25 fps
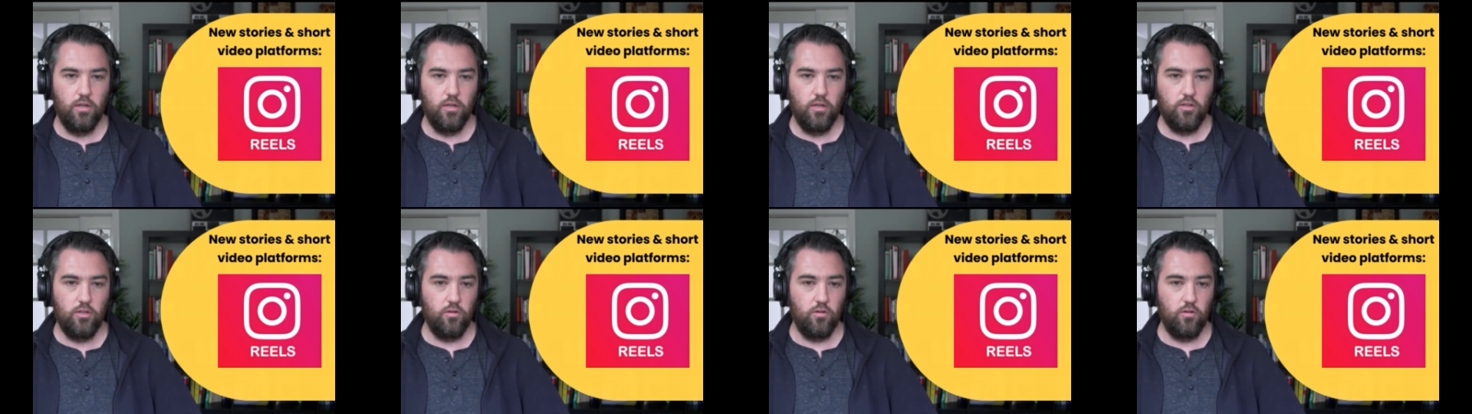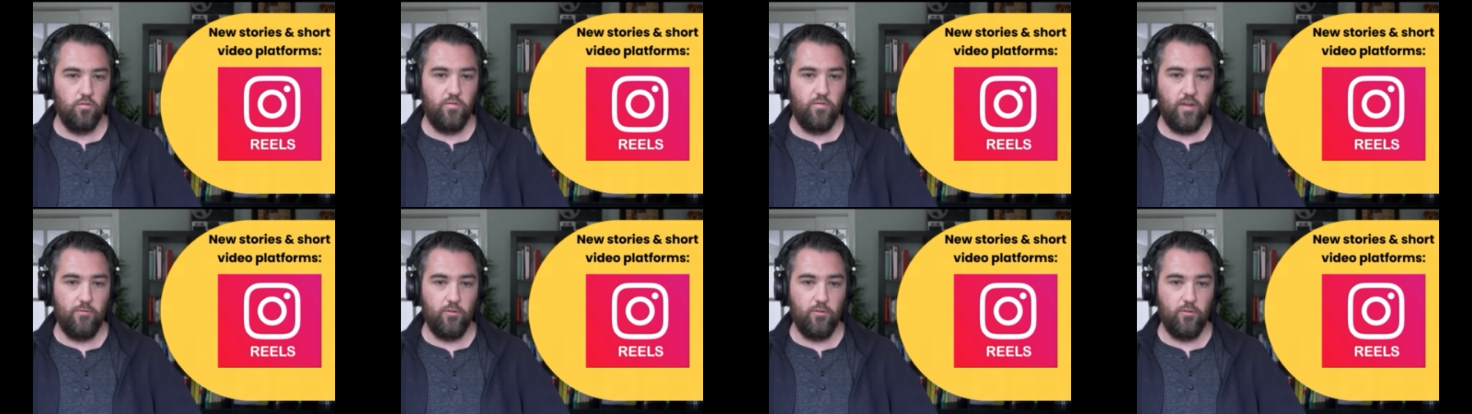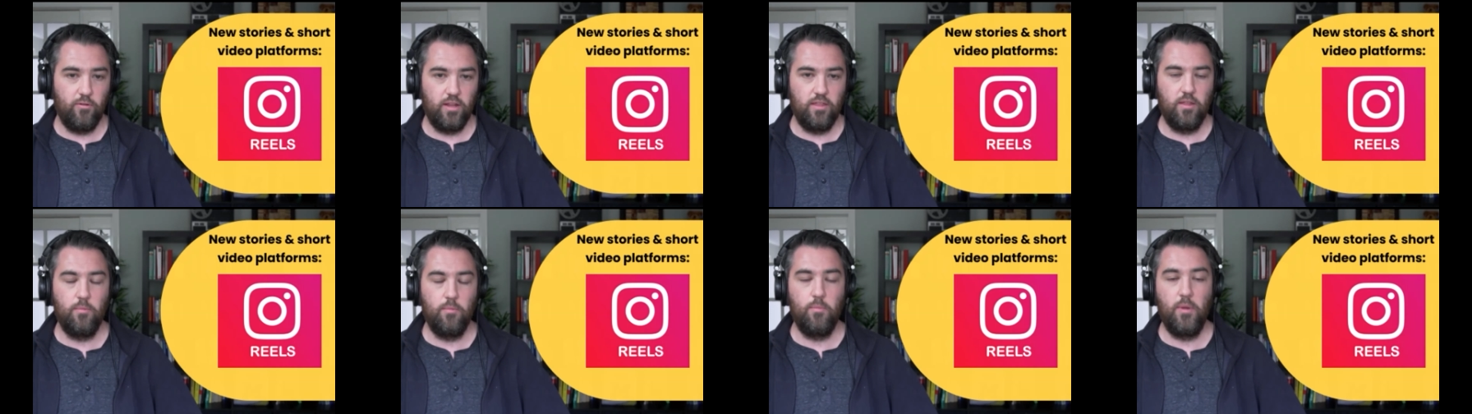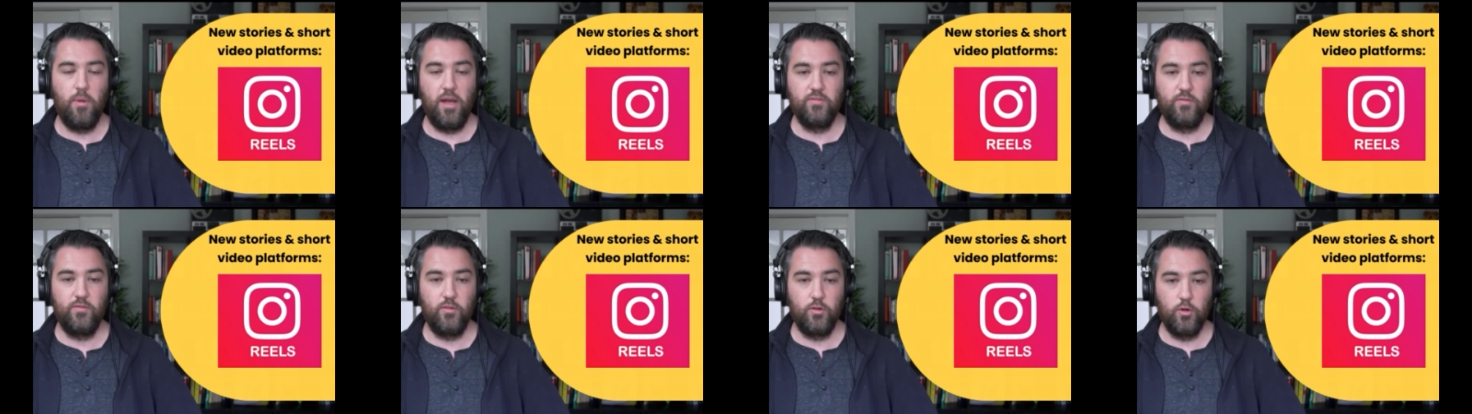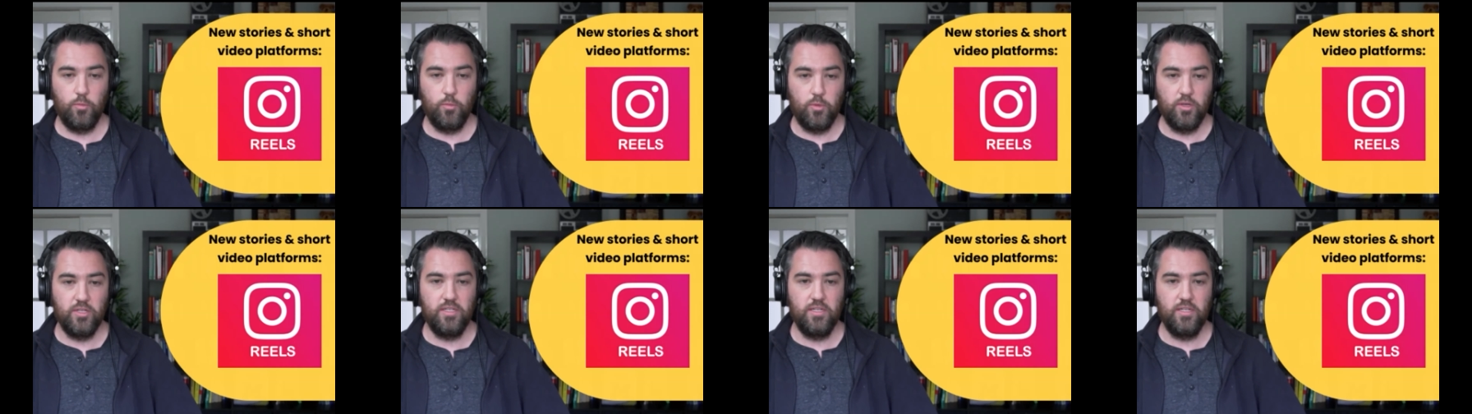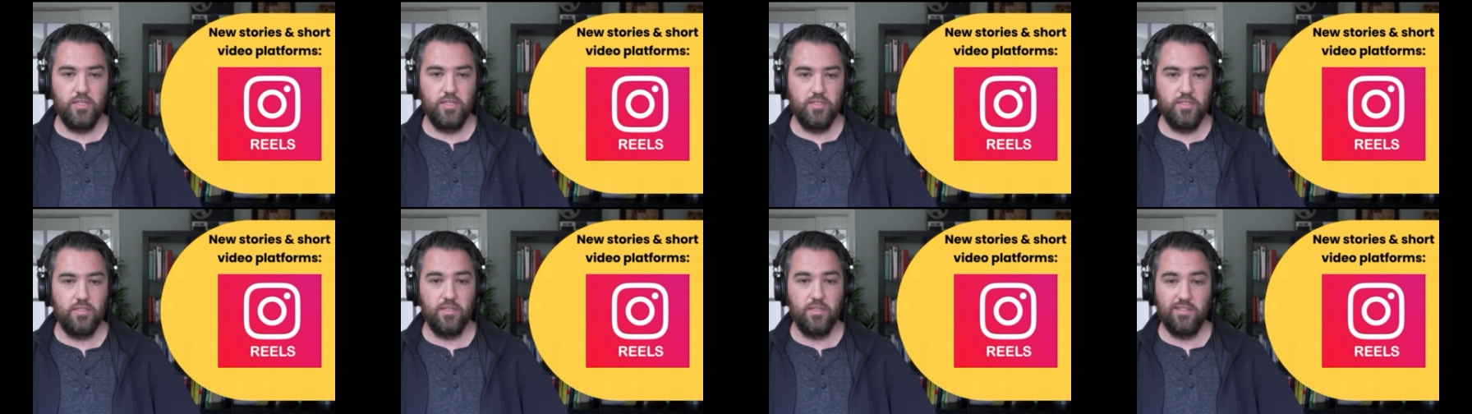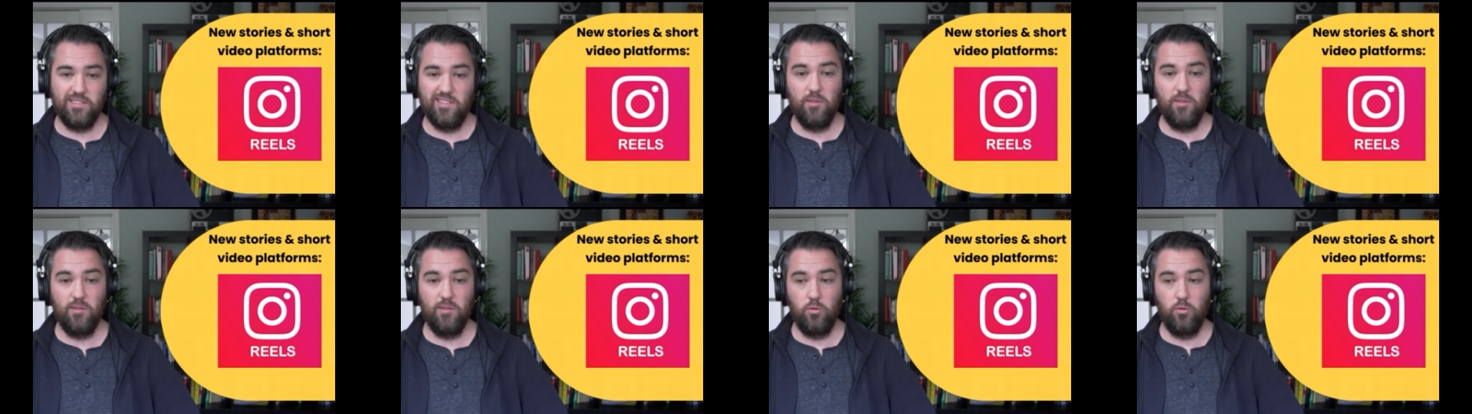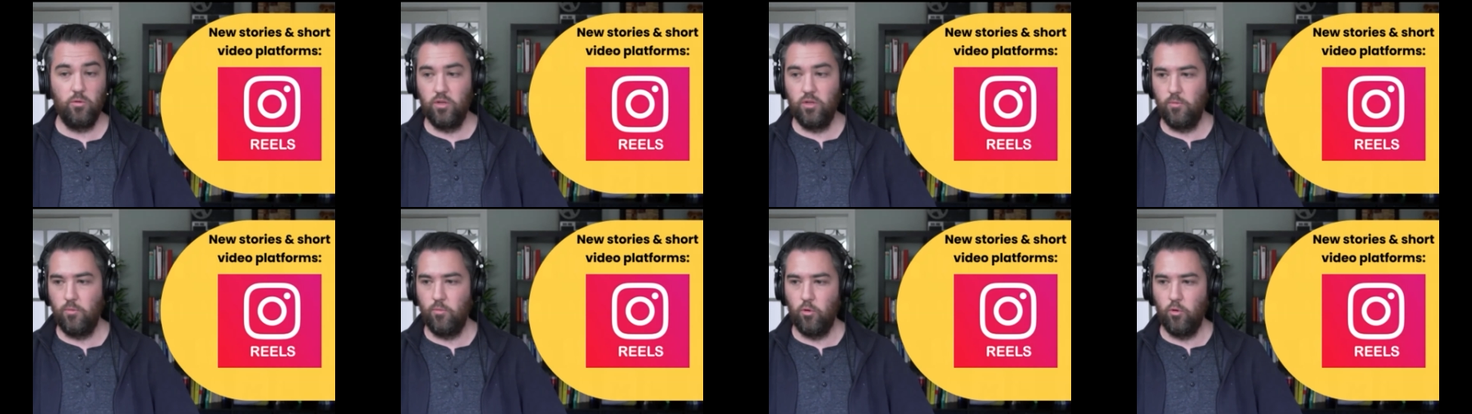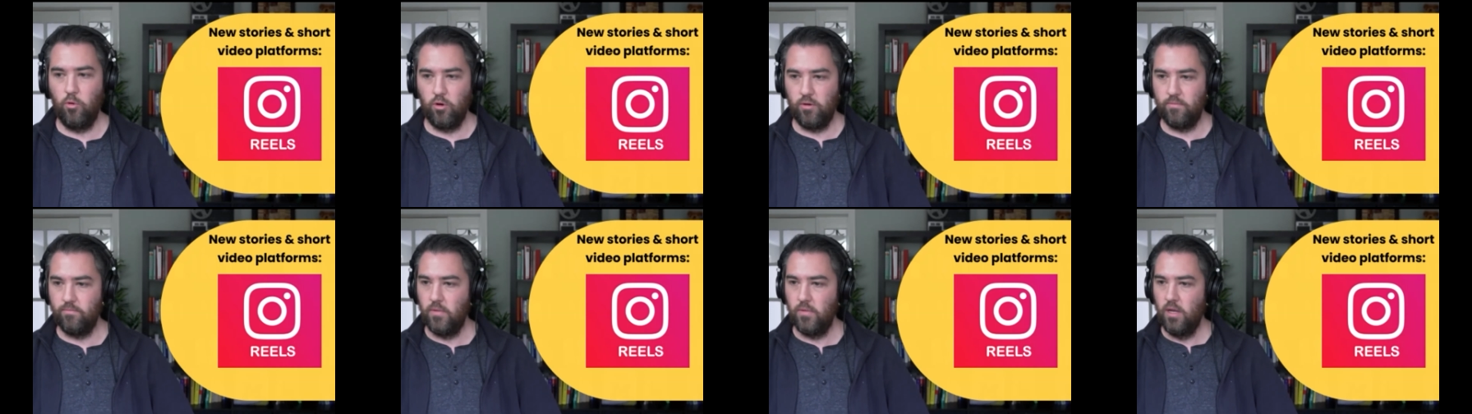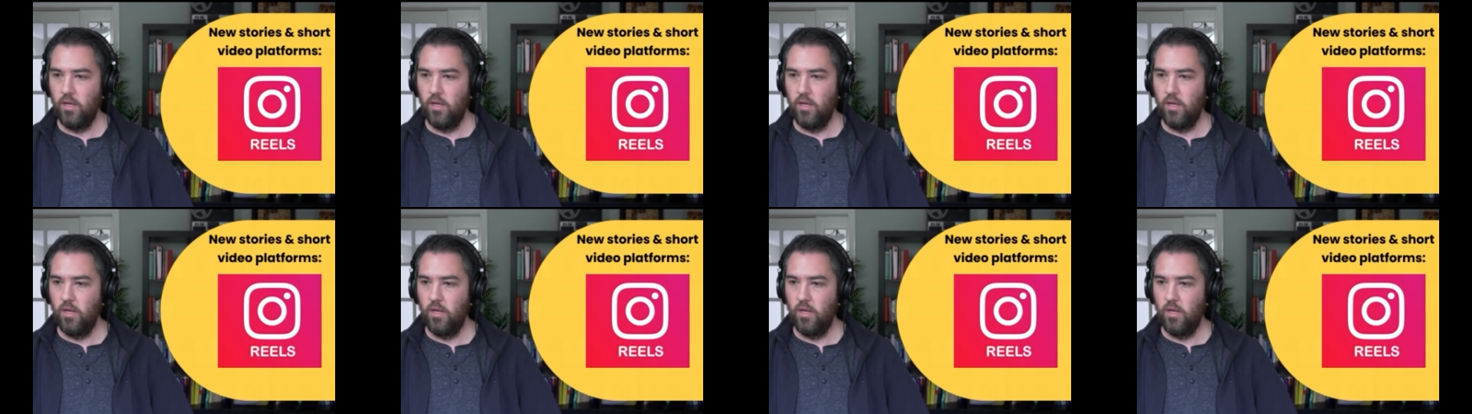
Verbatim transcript: your favorite and the best for your business is going to be really important.